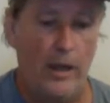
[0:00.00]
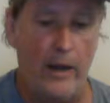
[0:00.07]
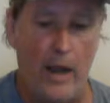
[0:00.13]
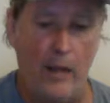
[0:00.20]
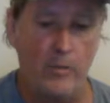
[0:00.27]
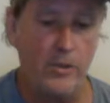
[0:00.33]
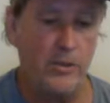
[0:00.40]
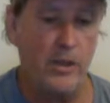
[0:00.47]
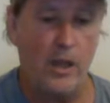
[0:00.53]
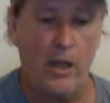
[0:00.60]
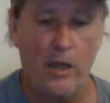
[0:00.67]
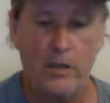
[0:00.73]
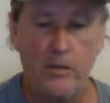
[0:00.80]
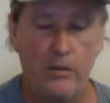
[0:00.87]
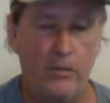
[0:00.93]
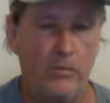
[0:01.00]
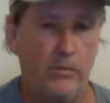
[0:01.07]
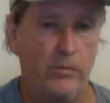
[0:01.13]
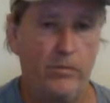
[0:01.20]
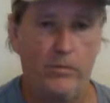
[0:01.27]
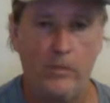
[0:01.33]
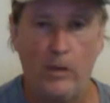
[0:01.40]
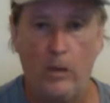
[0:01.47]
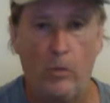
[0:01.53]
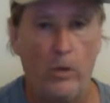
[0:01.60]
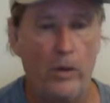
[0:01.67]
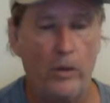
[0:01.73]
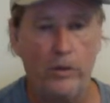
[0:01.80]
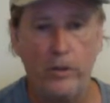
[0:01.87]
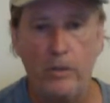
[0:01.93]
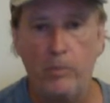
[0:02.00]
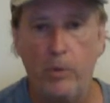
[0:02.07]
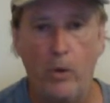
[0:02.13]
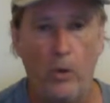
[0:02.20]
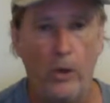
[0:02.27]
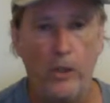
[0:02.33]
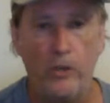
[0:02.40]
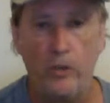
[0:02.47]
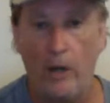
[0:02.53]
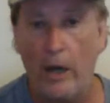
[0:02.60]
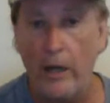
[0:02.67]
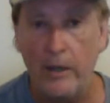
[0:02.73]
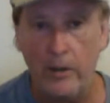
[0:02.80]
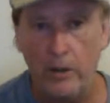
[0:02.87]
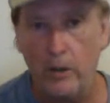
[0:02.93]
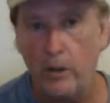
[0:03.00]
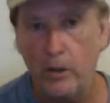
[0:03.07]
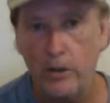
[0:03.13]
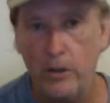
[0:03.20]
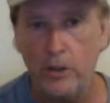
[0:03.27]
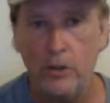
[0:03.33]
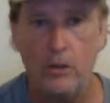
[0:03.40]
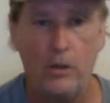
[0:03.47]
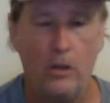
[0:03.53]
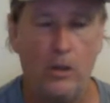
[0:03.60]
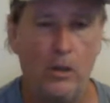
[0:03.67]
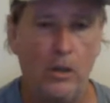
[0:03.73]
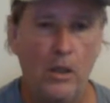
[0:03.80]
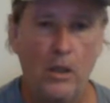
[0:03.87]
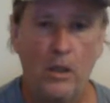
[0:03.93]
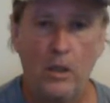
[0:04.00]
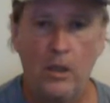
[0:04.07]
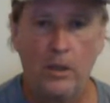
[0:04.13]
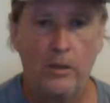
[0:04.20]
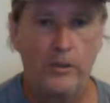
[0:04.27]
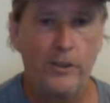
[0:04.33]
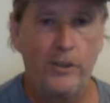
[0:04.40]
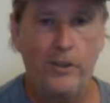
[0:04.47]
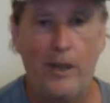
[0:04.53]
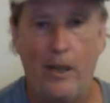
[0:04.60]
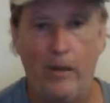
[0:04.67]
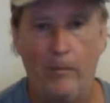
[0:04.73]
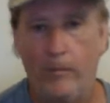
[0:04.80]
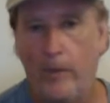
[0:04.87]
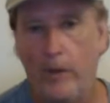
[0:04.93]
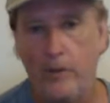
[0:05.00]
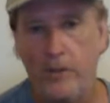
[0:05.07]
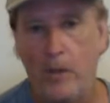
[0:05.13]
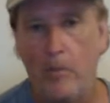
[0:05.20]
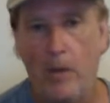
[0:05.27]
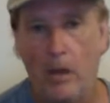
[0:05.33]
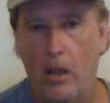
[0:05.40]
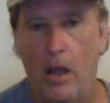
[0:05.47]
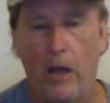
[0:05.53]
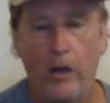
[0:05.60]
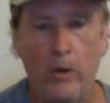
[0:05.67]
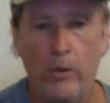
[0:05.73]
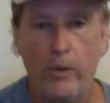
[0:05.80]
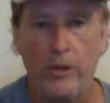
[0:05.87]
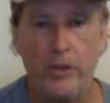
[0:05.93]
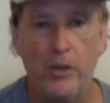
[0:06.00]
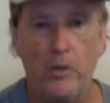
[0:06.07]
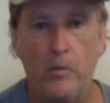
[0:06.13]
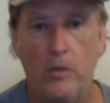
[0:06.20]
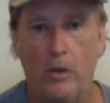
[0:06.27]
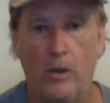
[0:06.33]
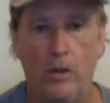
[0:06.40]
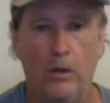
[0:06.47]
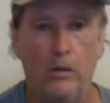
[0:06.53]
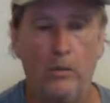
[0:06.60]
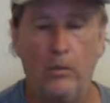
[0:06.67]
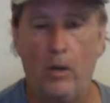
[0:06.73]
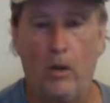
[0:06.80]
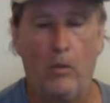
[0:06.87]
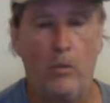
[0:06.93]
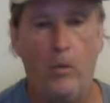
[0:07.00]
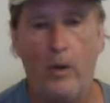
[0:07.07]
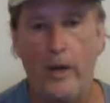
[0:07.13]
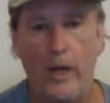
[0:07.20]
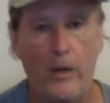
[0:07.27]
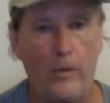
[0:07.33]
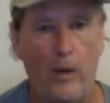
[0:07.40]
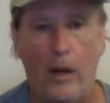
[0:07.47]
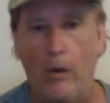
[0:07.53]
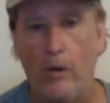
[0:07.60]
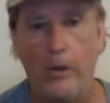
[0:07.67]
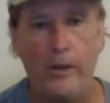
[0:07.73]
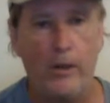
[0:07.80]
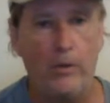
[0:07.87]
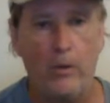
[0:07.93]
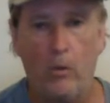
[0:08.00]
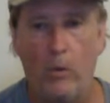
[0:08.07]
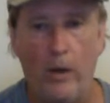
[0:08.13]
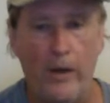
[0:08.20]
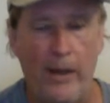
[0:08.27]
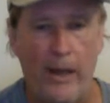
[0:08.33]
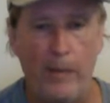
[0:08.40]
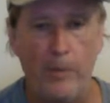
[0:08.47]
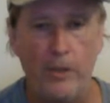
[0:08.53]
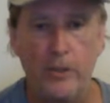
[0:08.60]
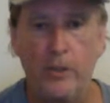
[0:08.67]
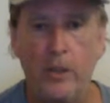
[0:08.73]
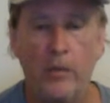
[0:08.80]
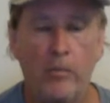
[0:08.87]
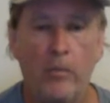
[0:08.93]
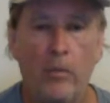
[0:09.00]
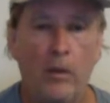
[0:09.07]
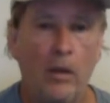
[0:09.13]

and Amazon, whether it's an employee trying to hurt you or just some logarithm or whatever, I really don't know what happens,